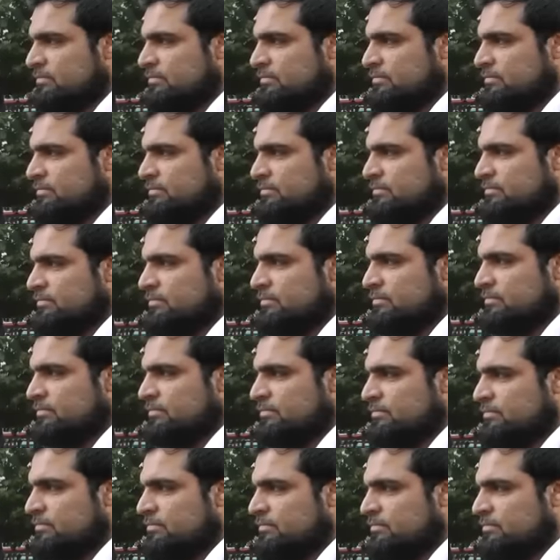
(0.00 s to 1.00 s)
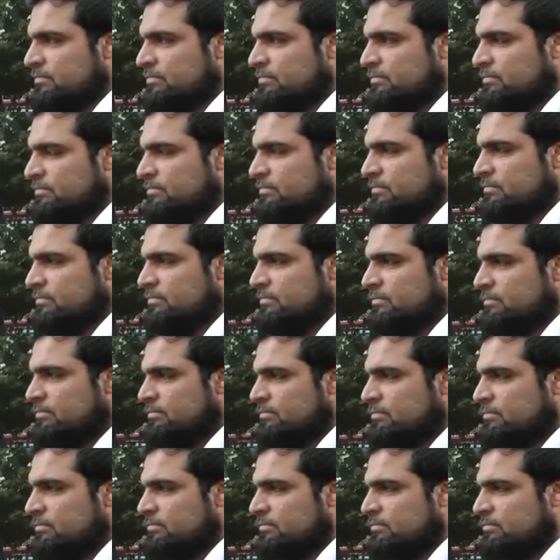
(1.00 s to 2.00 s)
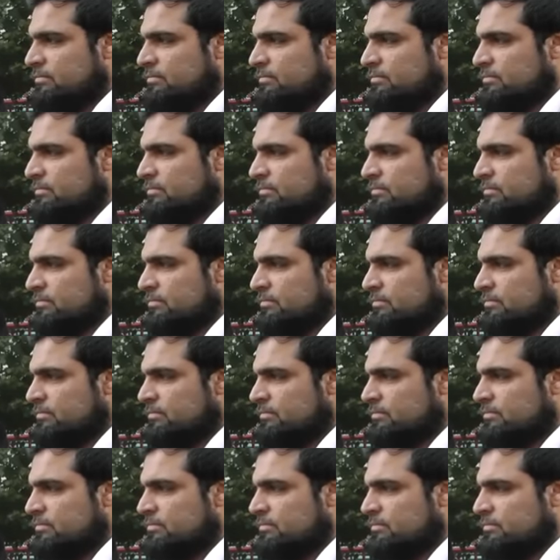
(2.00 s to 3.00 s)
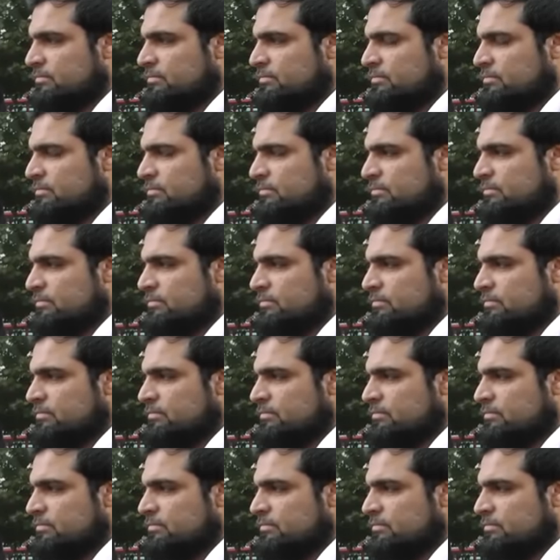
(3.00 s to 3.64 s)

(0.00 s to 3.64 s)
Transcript: (silent)